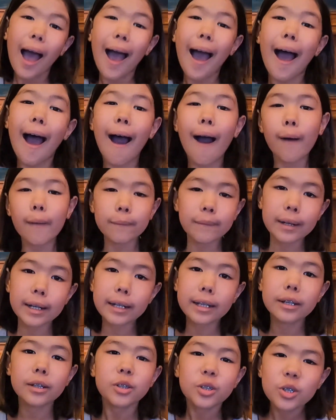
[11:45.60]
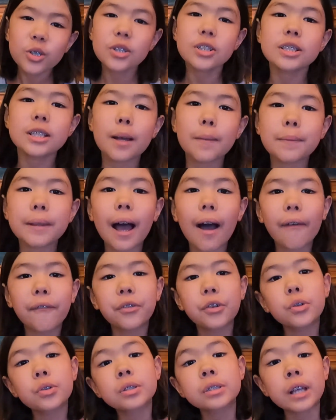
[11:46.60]
How many cruise ships have
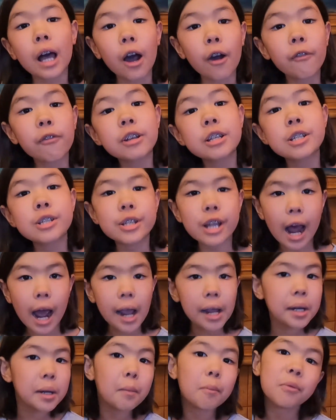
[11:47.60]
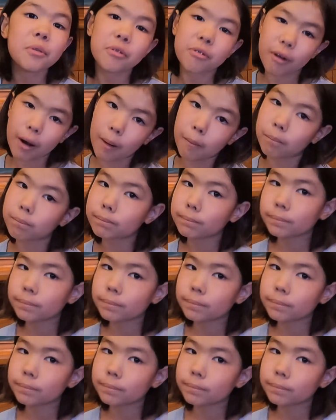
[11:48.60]
you salvaged items from?